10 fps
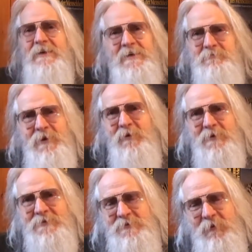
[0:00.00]
It
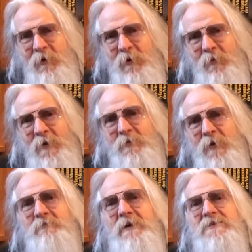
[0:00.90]
belongs to all.
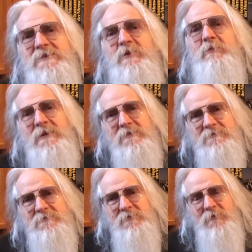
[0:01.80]
What makes human?
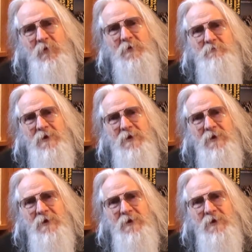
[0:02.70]
What